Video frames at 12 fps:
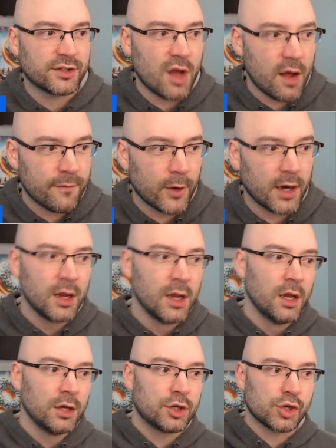software
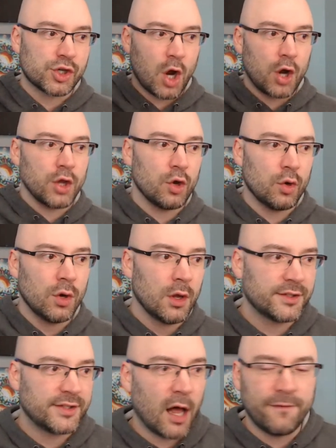to show you
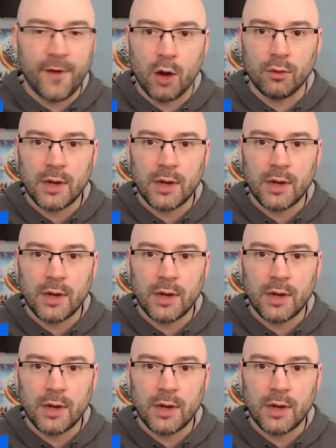cell phone.